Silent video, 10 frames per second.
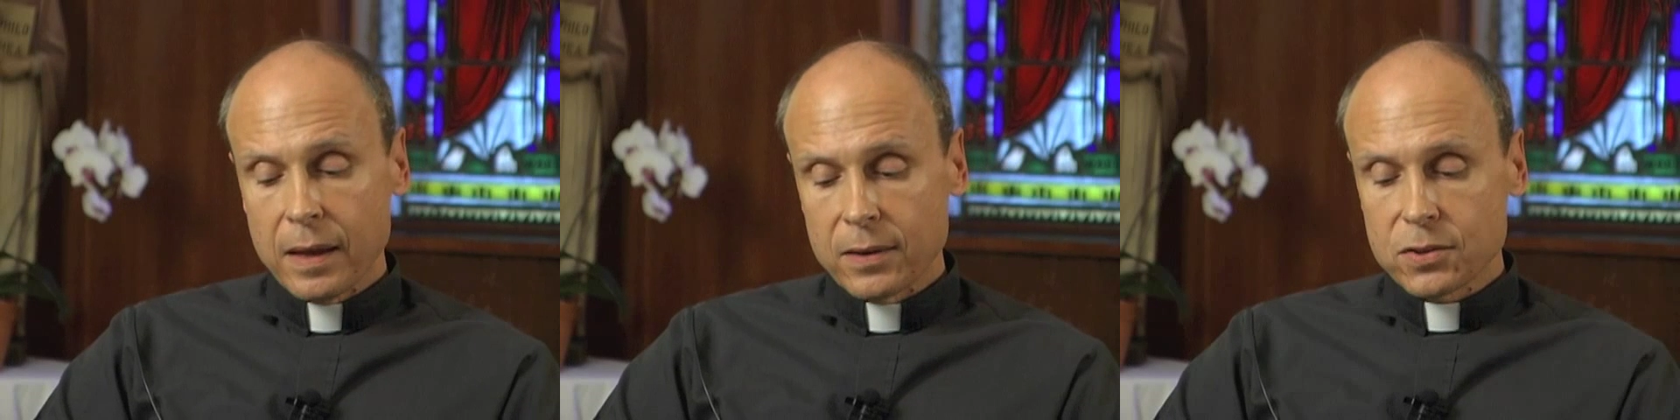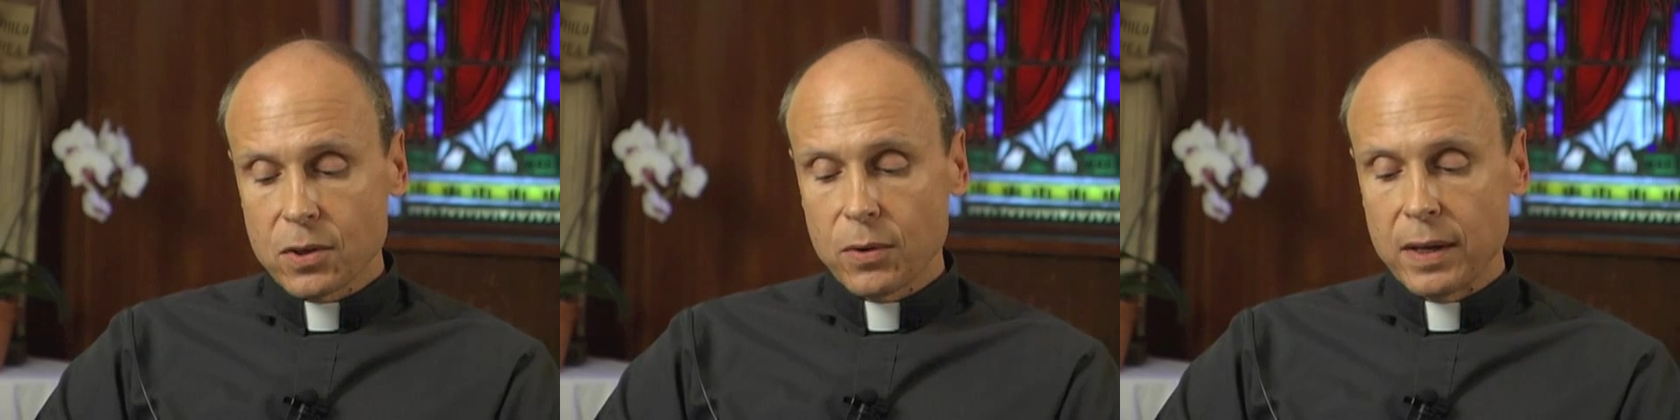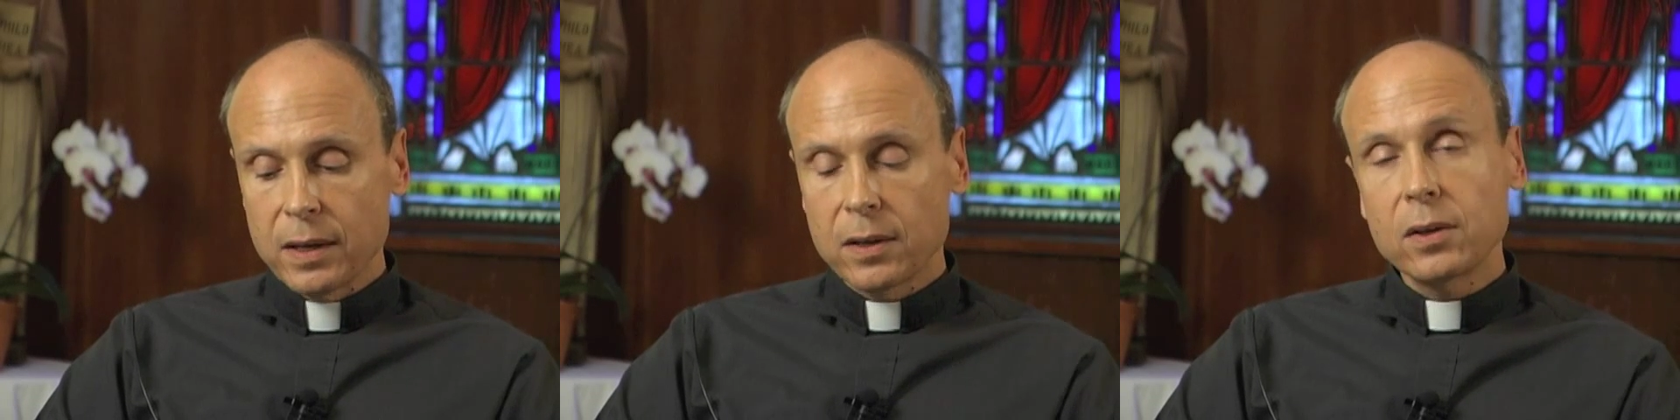And so
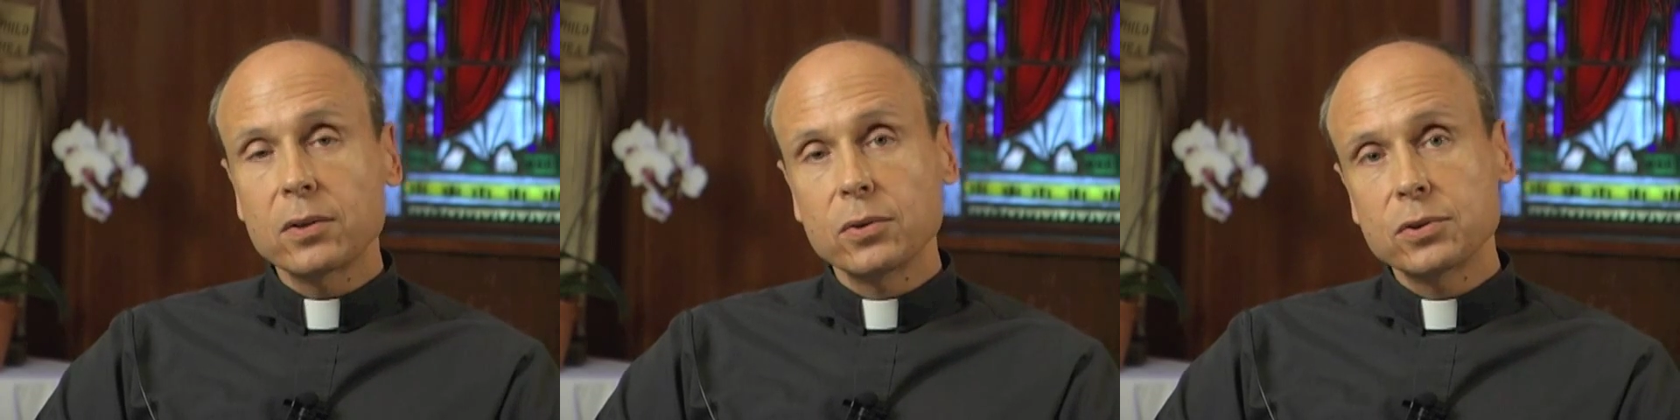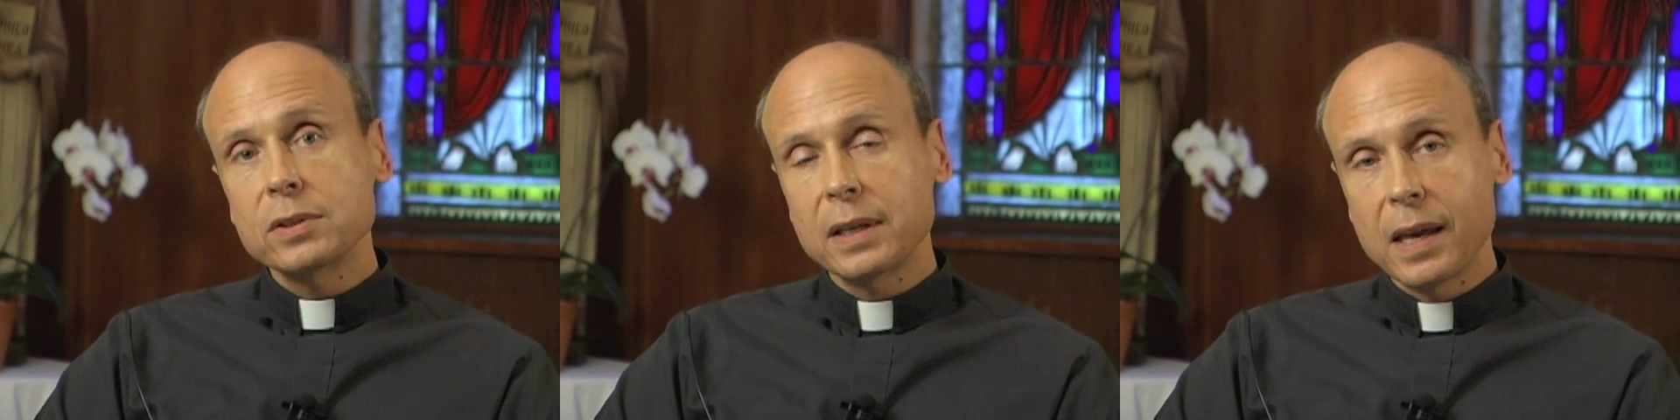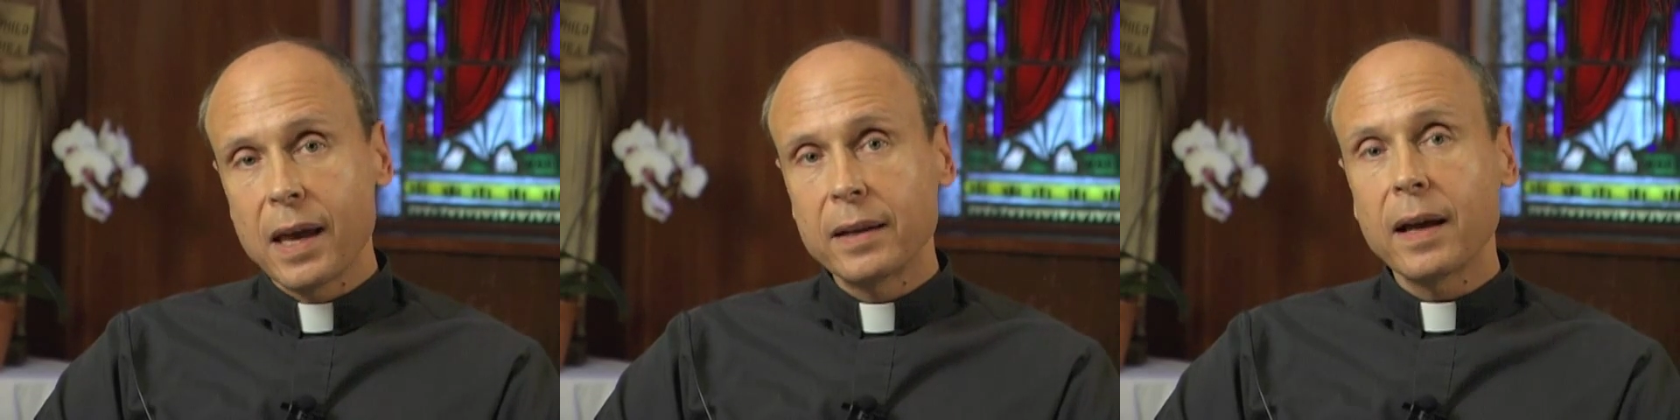in conclusion,
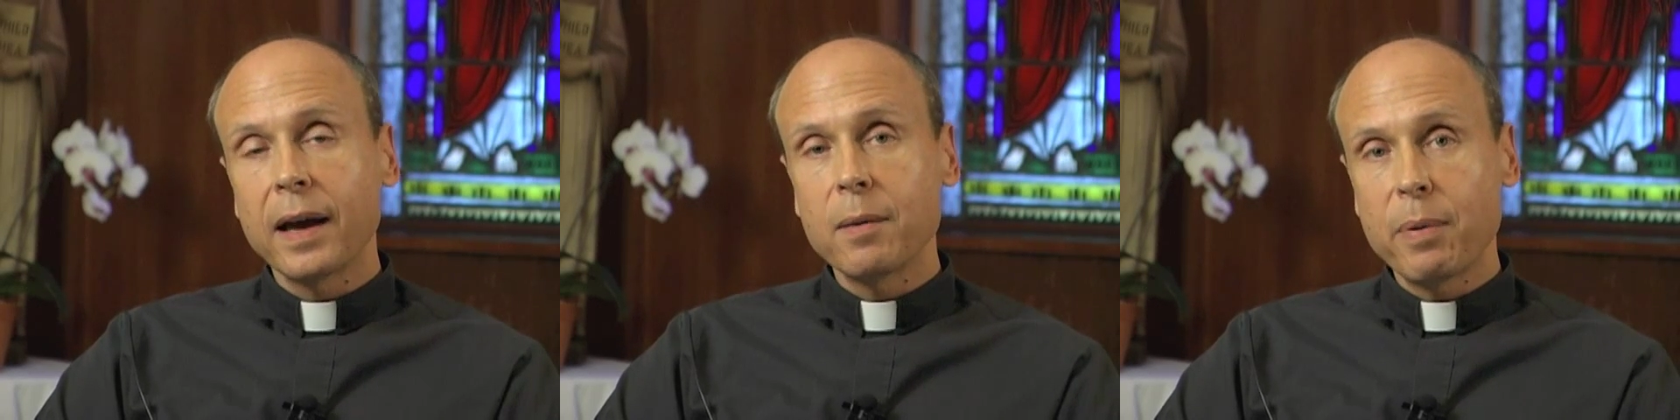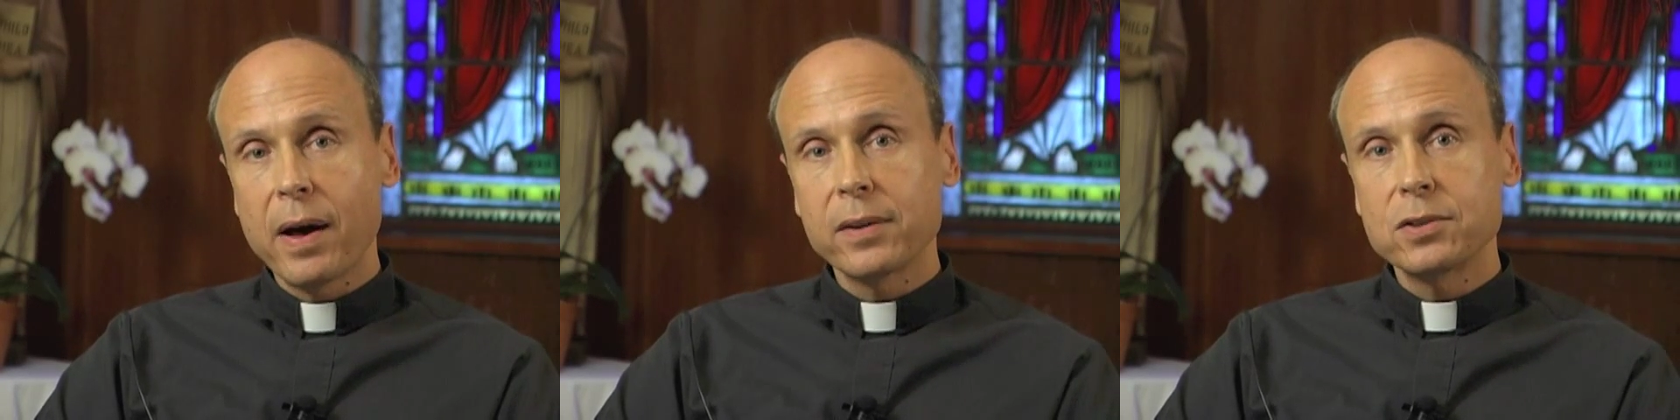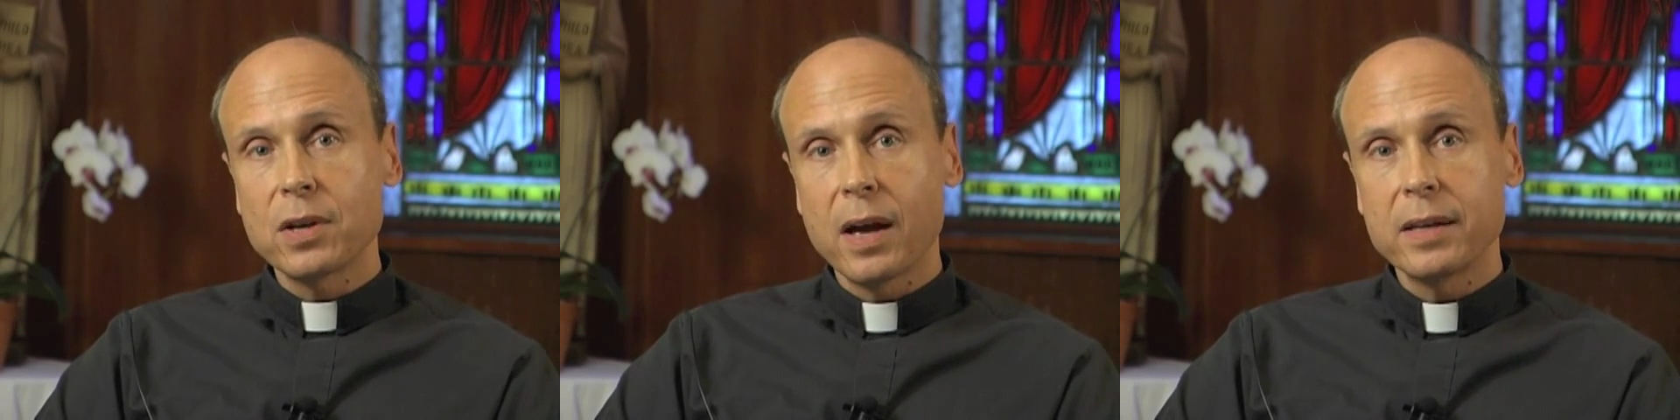again, I
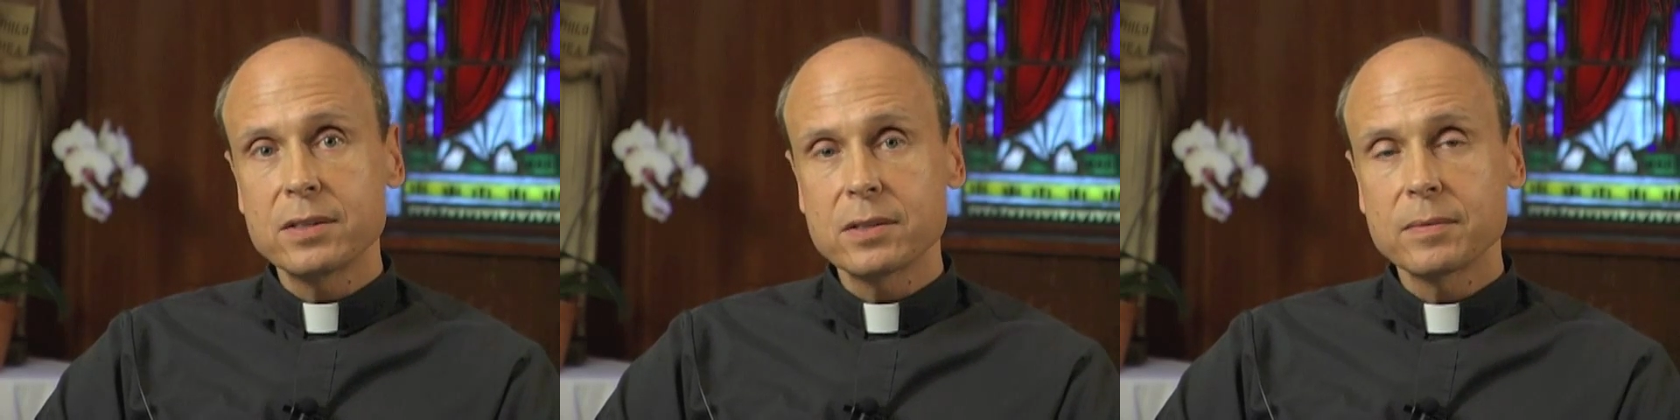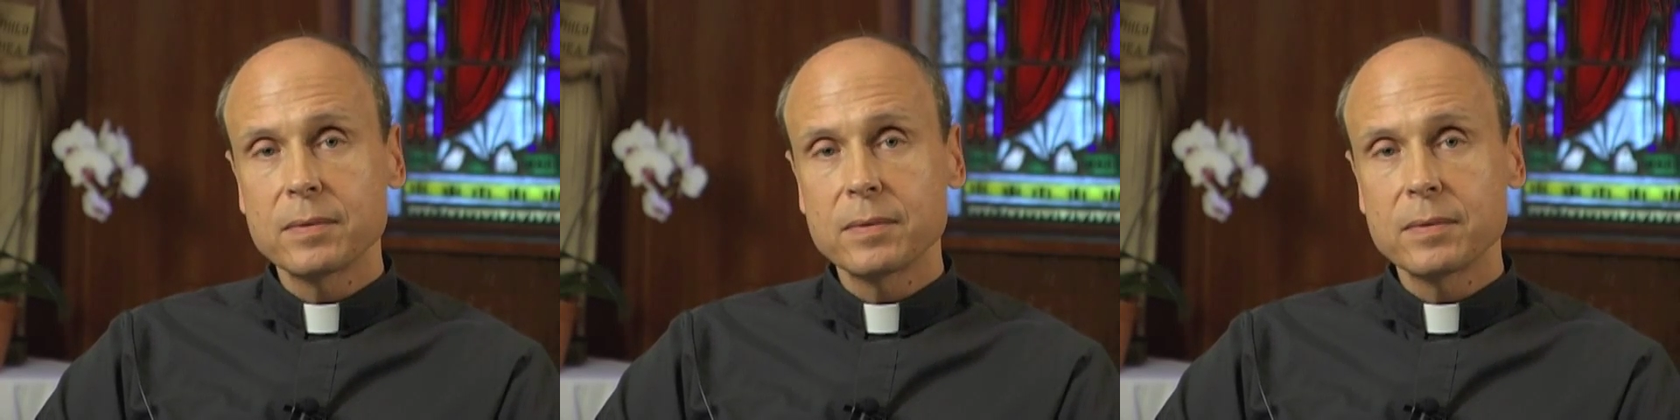apologize